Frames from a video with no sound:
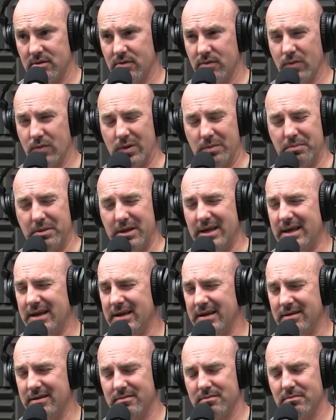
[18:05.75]
would
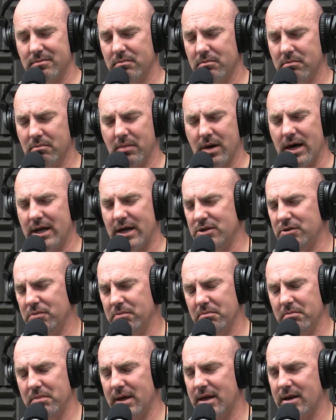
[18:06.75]
be
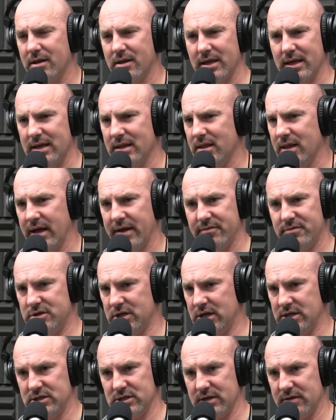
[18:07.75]
monumentally life
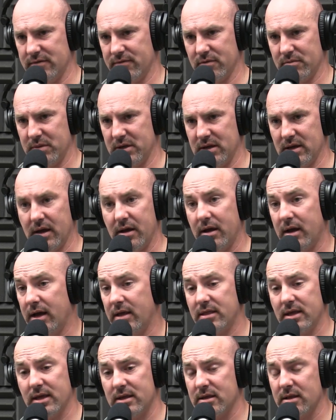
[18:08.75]
changing for me. I, I,
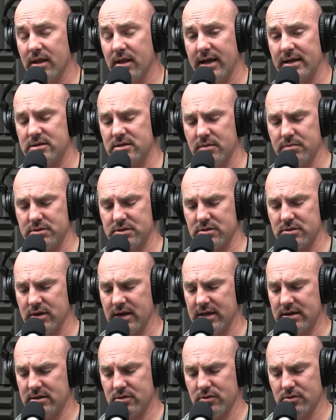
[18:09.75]
think in the last episode I
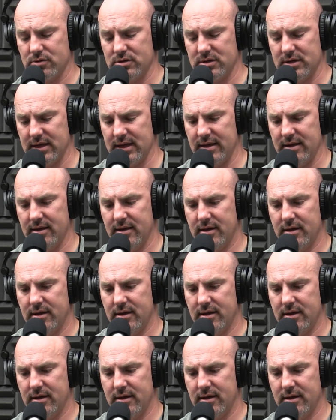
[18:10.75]
had told you that